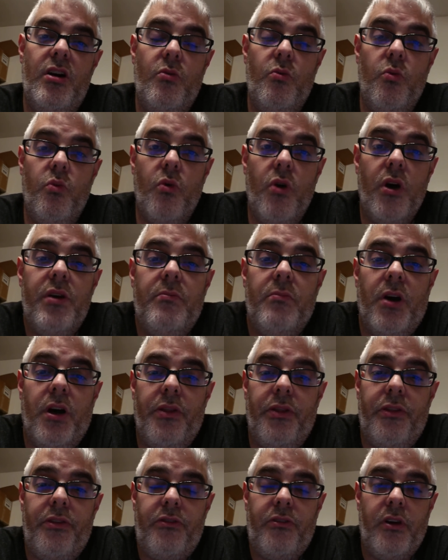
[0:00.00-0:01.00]
1
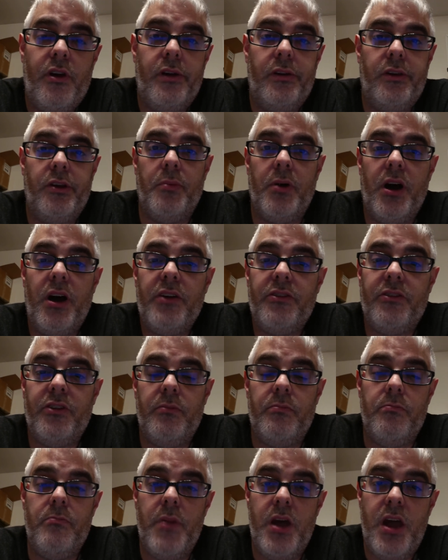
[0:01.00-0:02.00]
month's deposit,
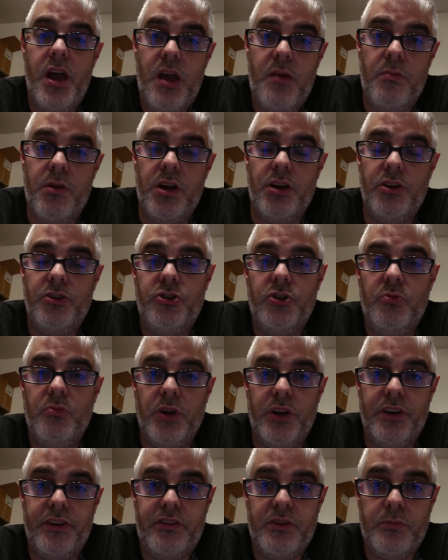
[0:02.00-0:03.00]
maybe 2
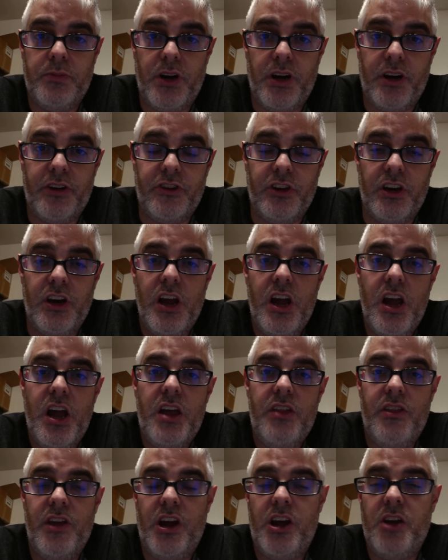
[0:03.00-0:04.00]
months deposit,
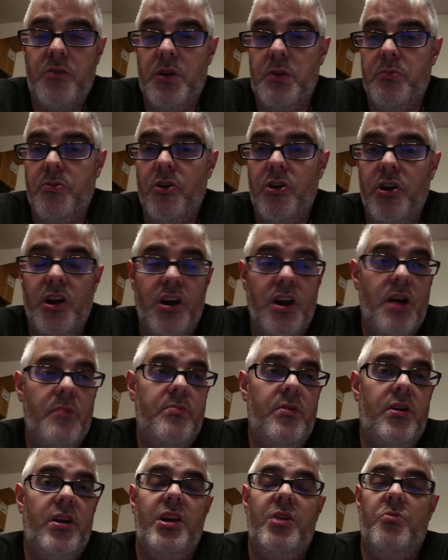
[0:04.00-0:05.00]
they could be putting up
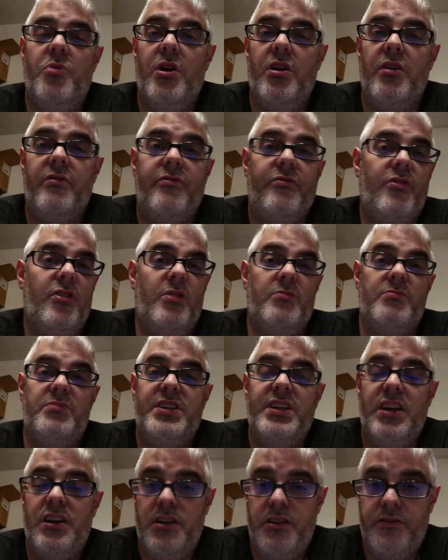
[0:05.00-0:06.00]
anywhere from
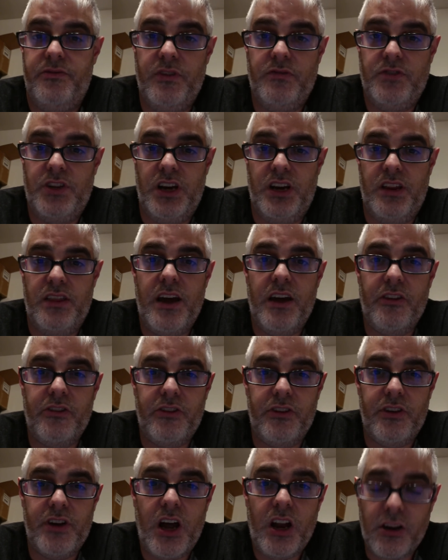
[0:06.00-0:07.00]
$10,000 to
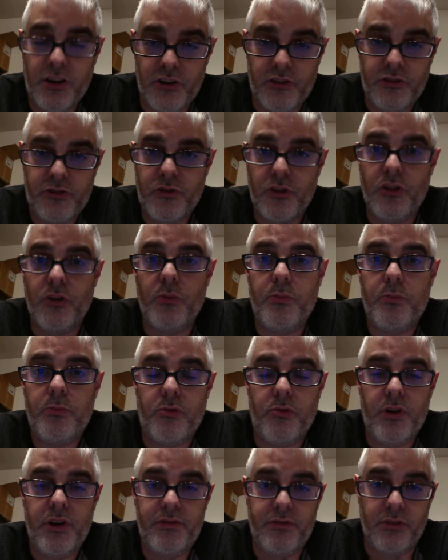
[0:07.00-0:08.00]
$15,000 for the
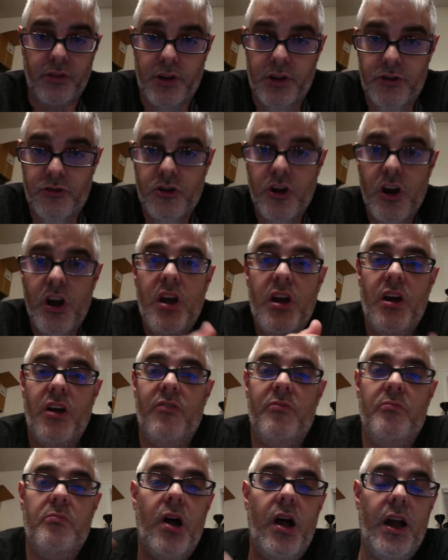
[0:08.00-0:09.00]
privilege of
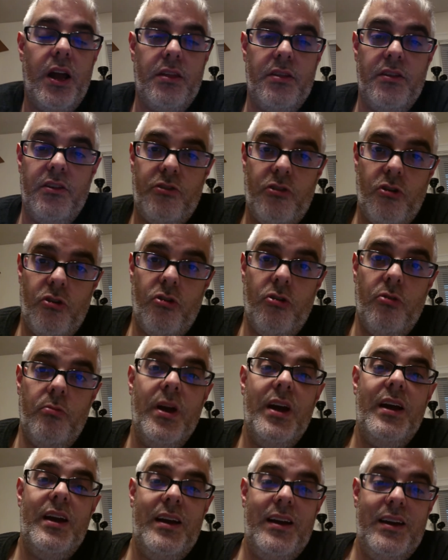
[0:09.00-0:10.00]
buying this home
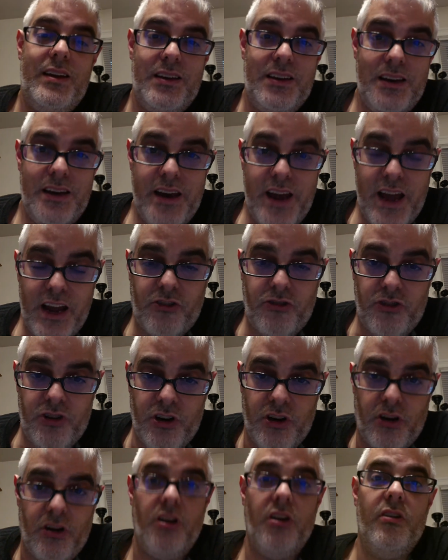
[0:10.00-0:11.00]
next
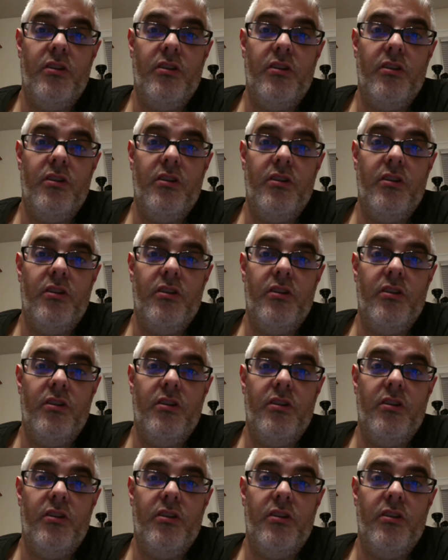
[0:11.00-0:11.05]
year